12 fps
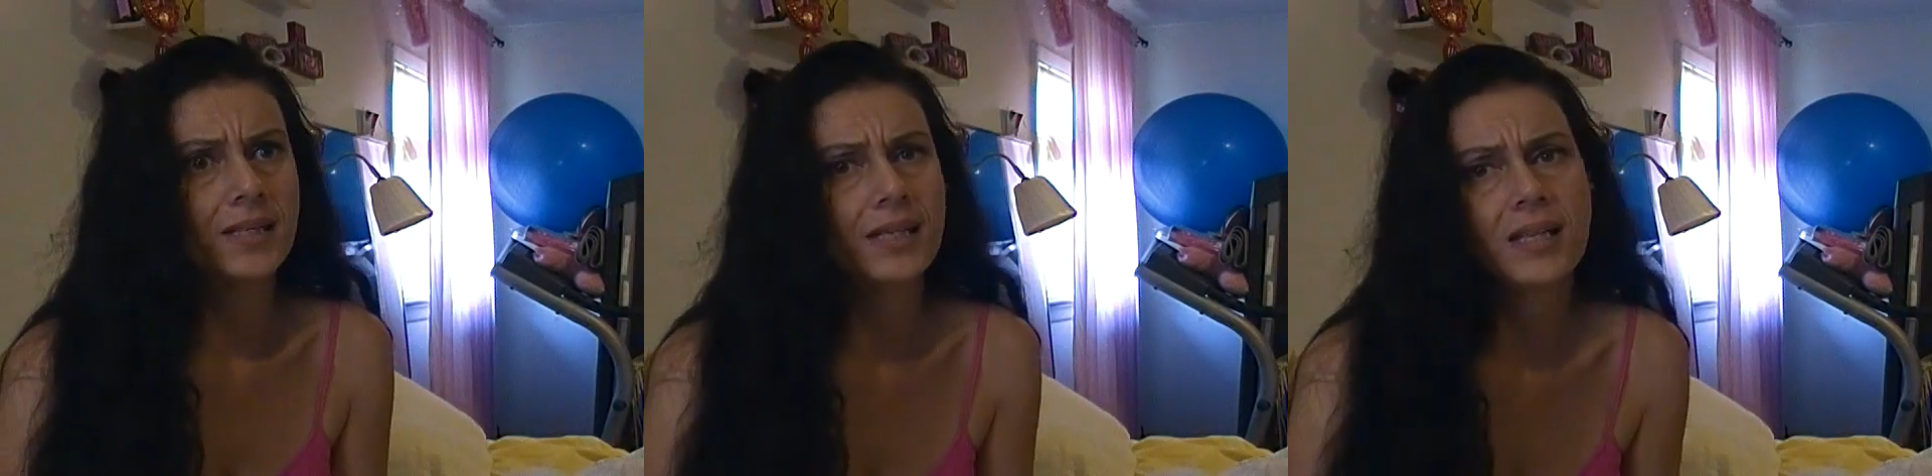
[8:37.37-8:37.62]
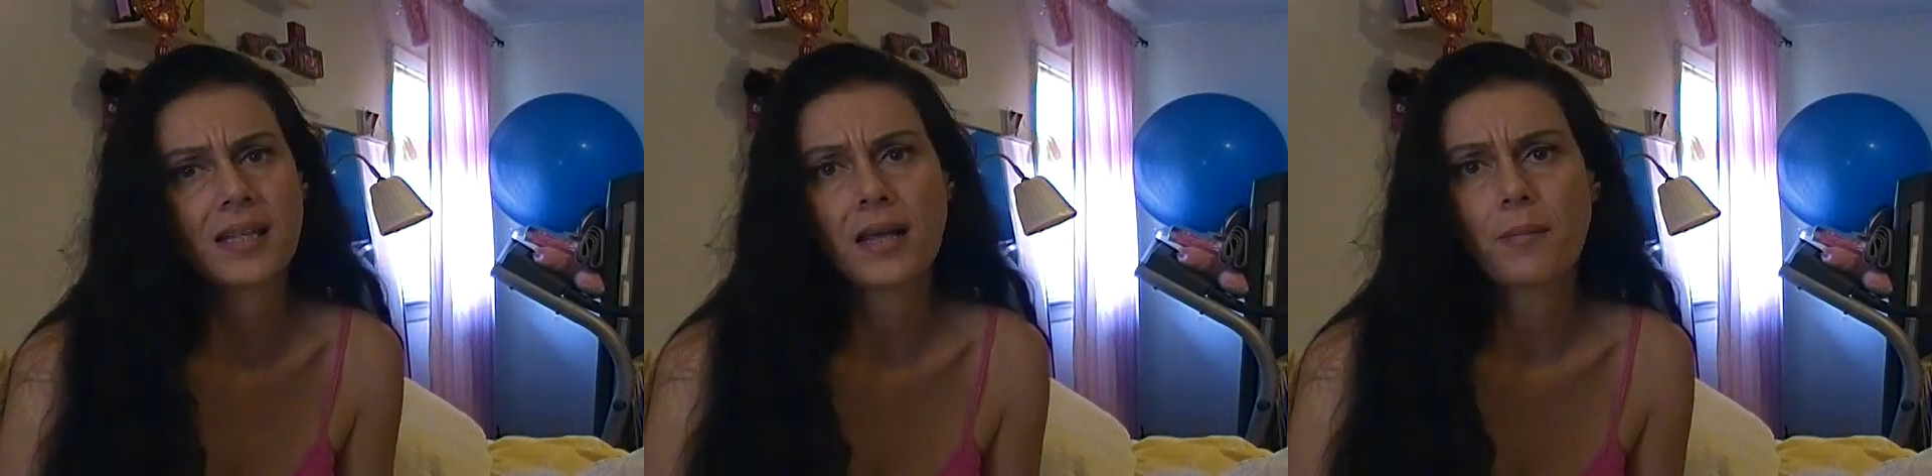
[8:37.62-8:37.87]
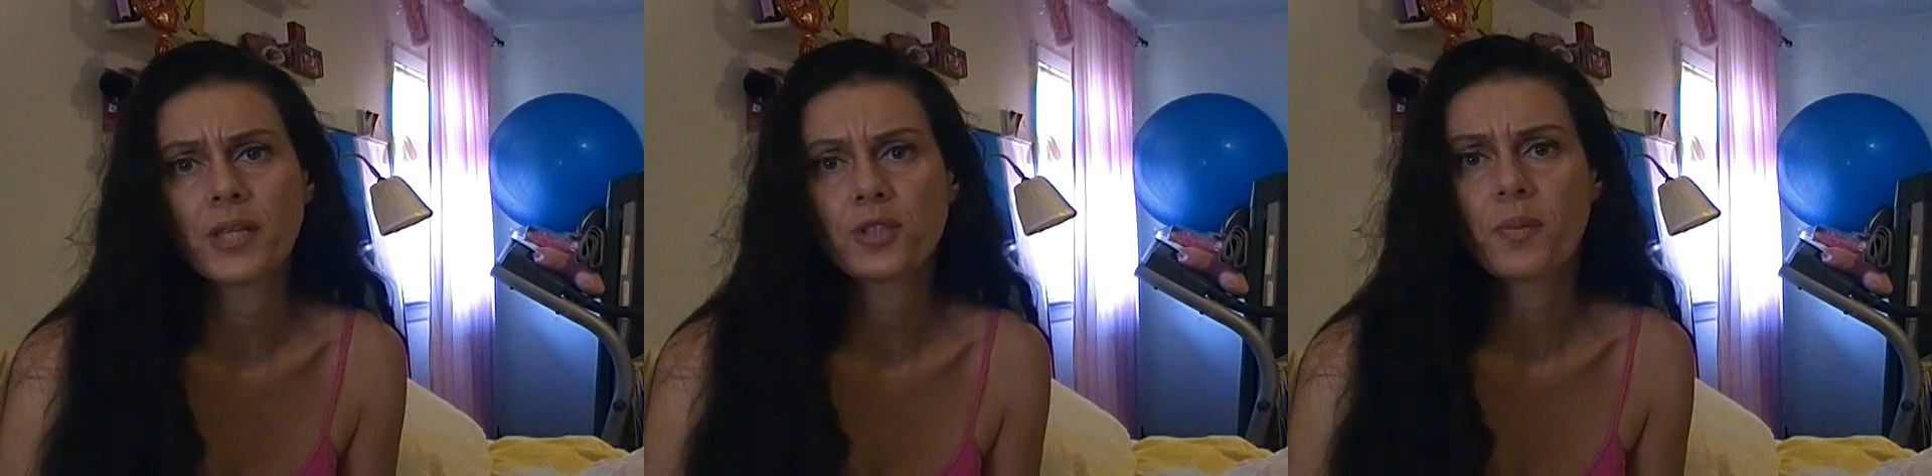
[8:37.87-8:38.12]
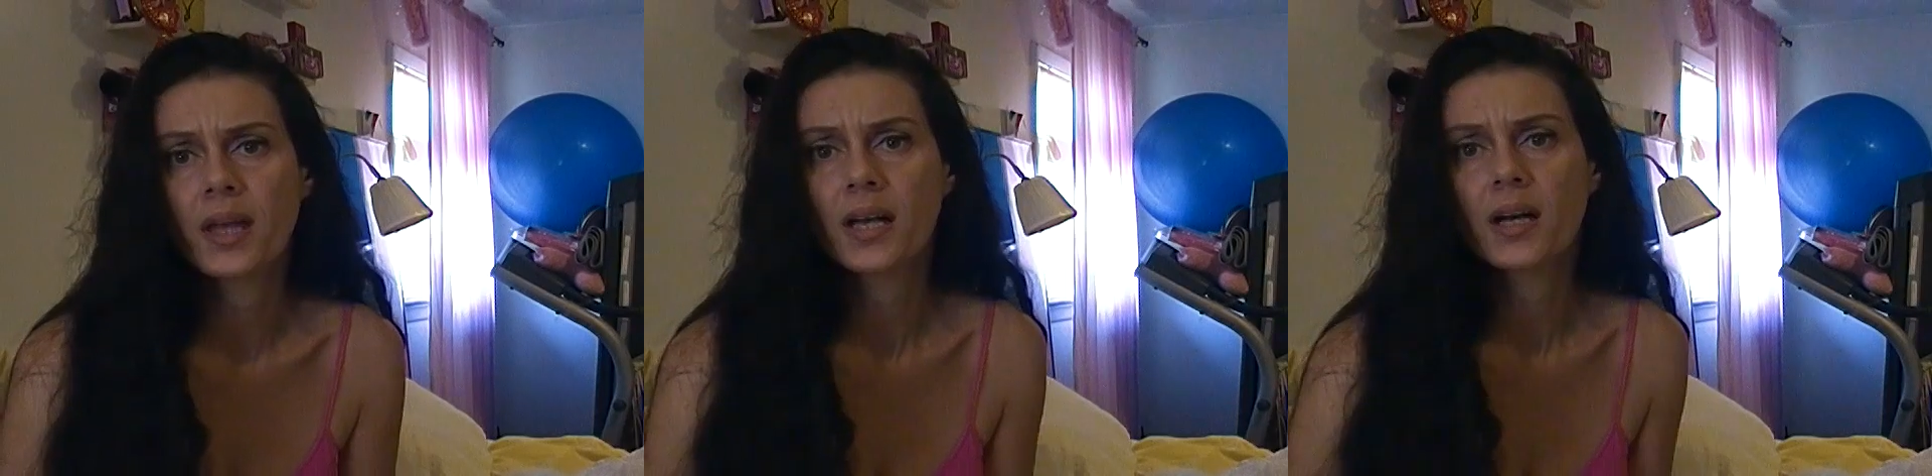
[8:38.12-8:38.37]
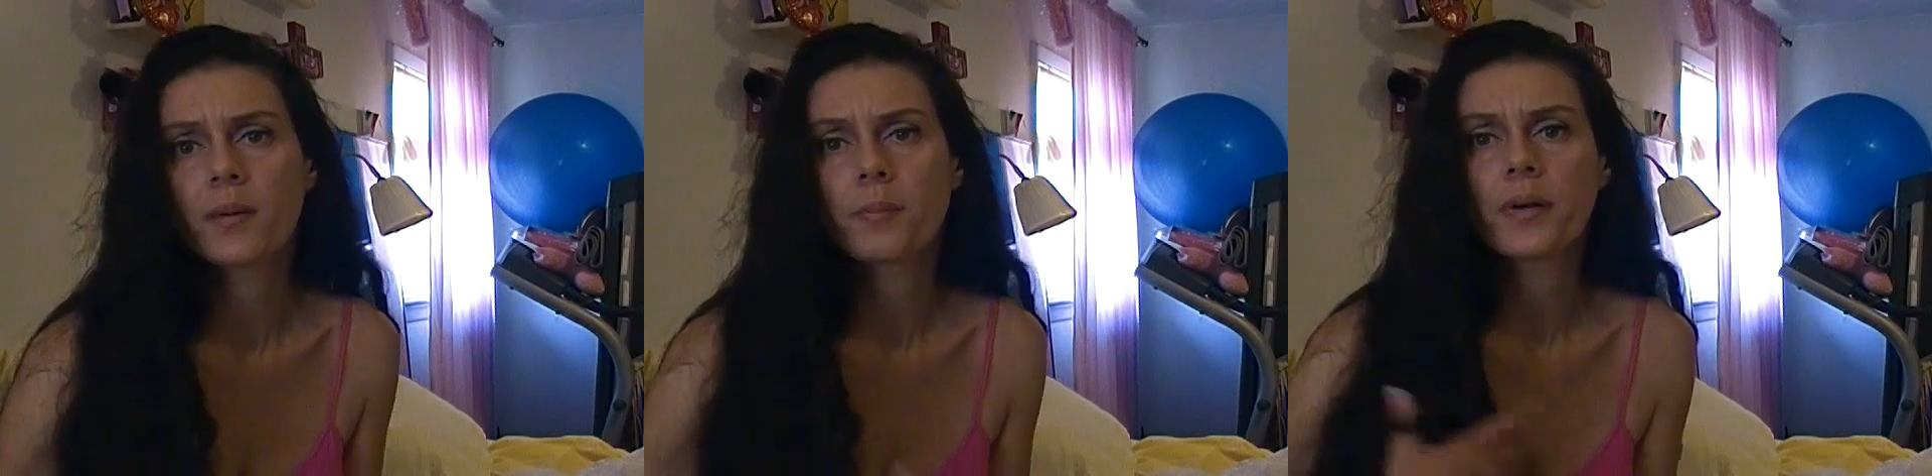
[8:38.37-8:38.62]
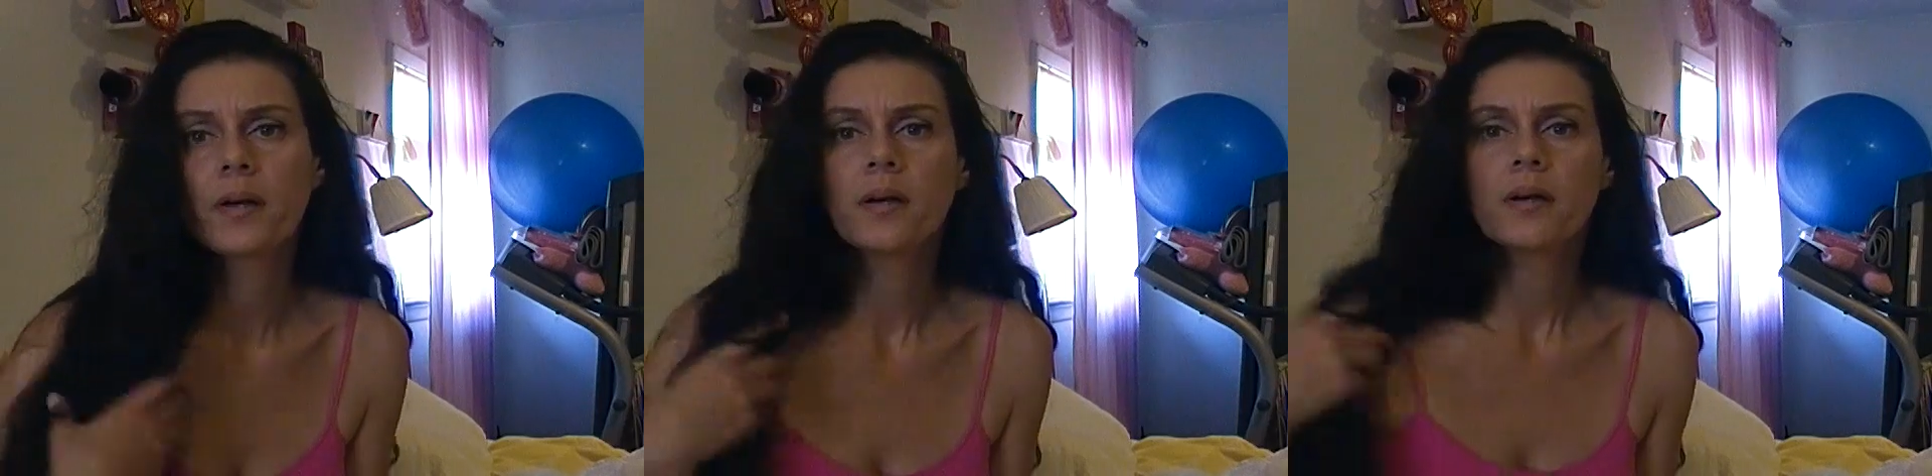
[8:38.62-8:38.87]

I didn't get that much makeup